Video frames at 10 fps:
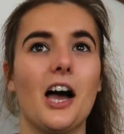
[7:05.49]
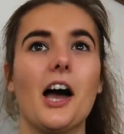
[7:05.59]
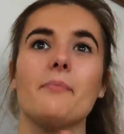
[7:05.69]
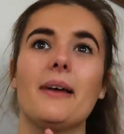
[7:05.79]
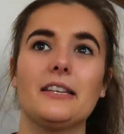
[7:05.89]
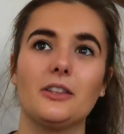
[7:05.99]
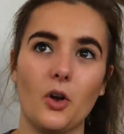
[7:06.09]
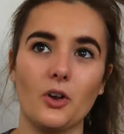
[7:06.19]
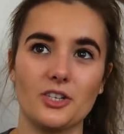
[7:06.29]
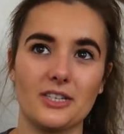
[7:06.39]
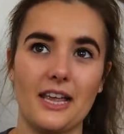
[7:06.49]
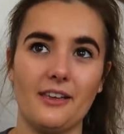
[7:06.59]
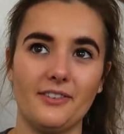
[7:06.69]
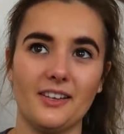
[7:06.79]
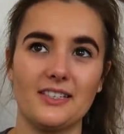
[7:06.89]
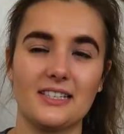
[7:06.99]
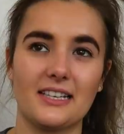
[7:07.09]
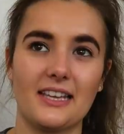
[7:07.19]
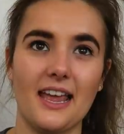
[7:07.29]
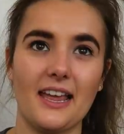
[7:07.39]
I made the conscious effort to
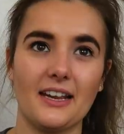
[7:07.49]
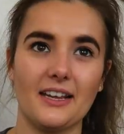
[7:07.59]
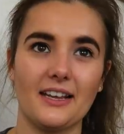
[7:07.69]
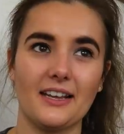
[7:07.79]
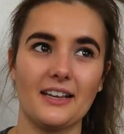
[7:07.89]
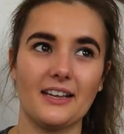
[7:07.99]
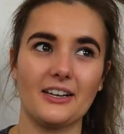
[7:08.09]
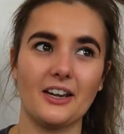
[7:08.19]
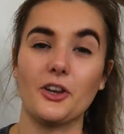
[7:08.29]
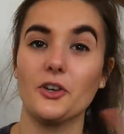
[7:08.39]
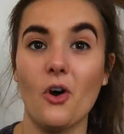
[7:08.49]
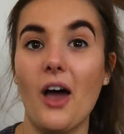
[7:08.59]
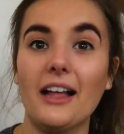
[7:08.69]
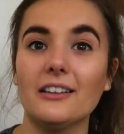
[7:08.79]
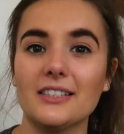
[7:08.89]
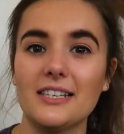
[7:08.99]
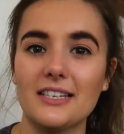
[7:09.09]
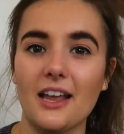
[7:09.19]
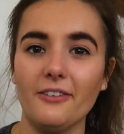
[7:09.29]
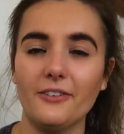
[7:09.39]
get, like, not Aldi
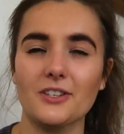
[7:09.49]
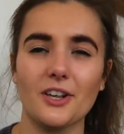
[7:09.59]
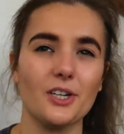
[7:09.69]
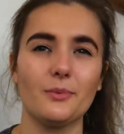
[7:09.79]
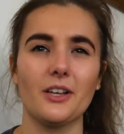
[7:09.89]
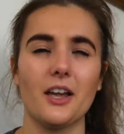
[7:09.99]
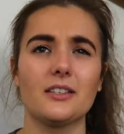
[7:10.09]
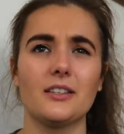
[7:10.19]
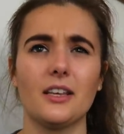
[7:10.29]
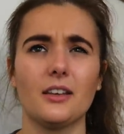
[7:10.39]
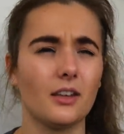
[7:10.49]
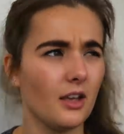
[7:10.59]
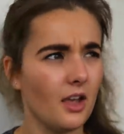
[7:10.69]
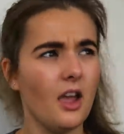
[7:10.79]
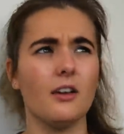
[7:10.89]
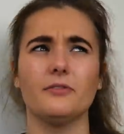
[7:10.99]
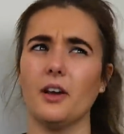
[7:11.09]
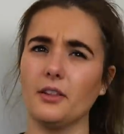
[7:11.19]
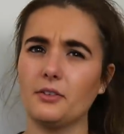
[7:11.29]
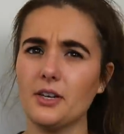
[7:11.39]
stuff, because I don't want her to think,
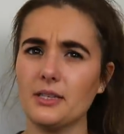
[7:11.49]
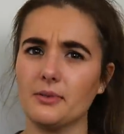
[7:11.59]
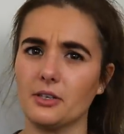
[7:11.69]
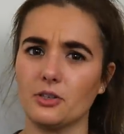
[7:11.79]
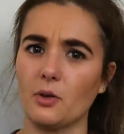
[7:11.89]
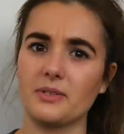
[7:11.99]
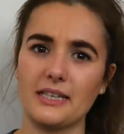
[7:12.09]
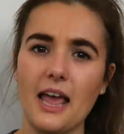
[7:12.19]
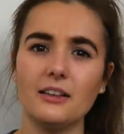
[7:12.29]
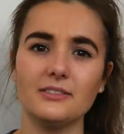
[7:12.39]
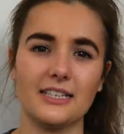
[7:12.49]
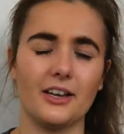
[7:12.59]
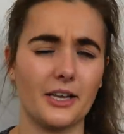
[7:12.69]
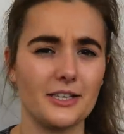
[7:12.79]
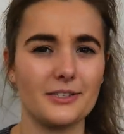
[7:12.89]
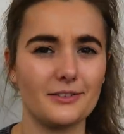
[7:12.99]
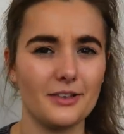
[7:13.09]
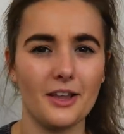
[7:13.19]
Father Christmas shops in Aldi. Like, it's,